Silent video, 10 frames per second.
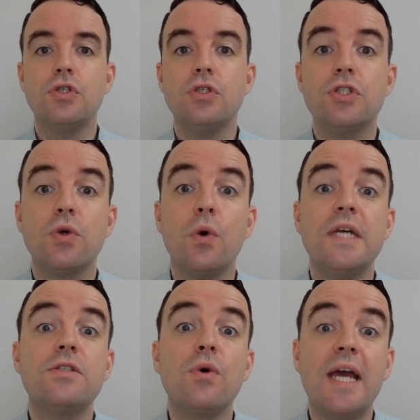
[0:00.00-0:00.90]
So
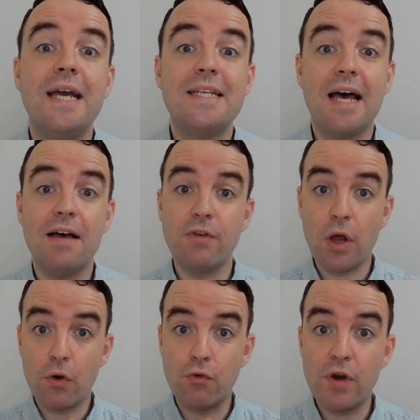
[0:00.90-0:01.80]
it's okay to have
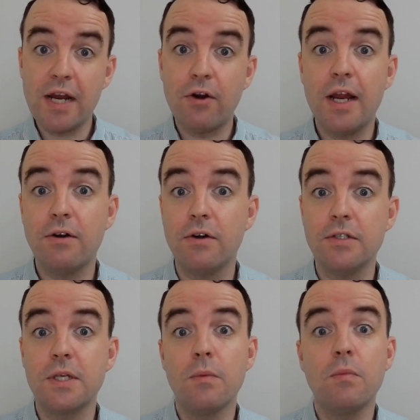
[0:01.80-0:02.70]
rare
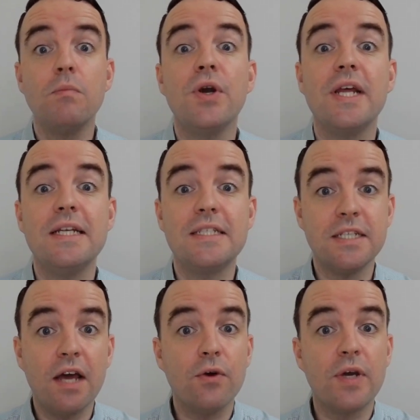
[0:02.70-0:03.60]
errors, but it's
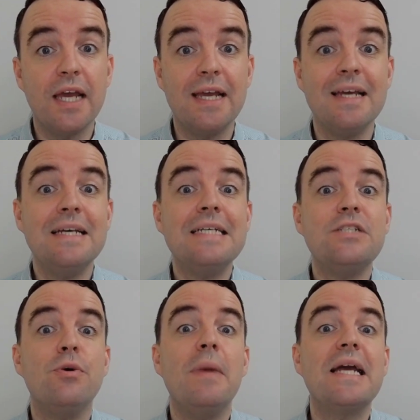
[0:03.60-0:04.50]
not okay
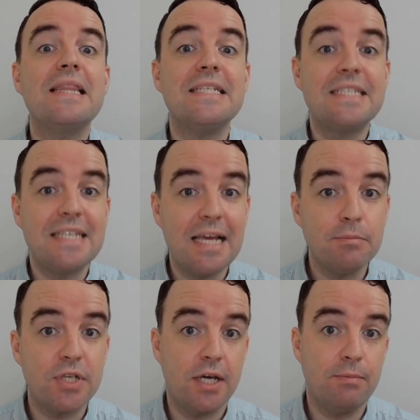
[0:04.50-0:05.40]
to make the same
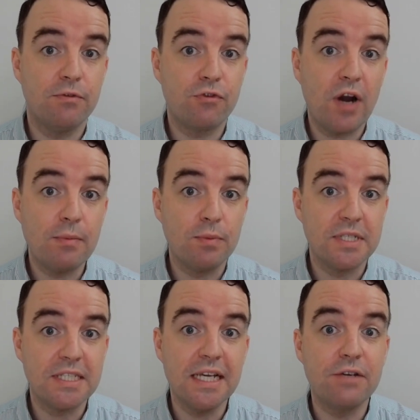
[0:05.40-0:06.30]
type of grammar
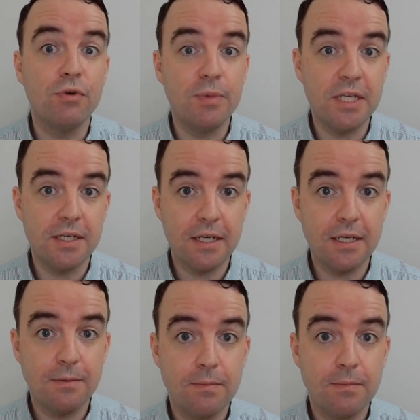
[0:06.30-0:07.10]
mistake repeatedly.